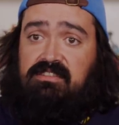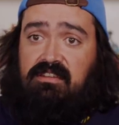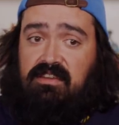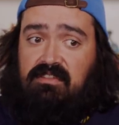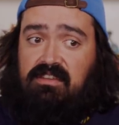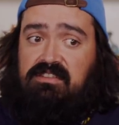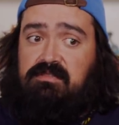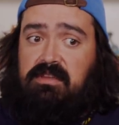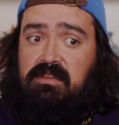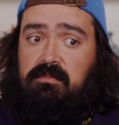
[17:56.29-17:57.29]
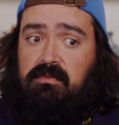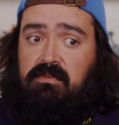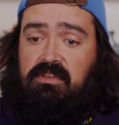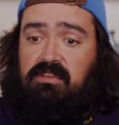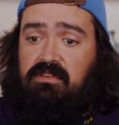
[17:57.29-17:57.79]
they're giving these
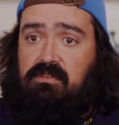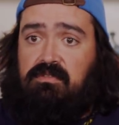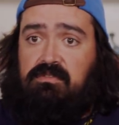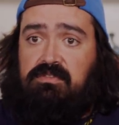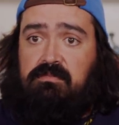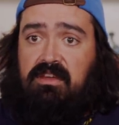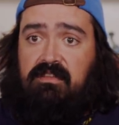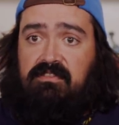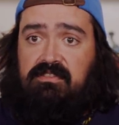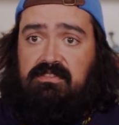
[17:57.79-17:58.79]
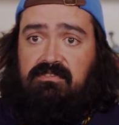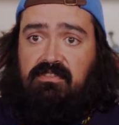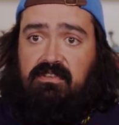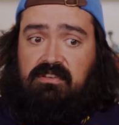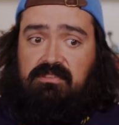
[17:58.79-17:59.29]
people huge benefits as
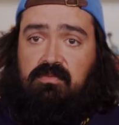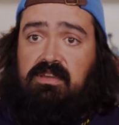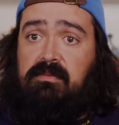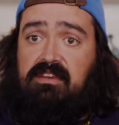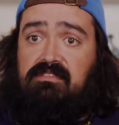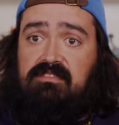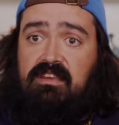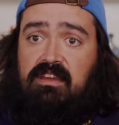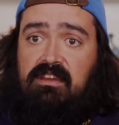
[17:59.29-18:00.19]
far as rebates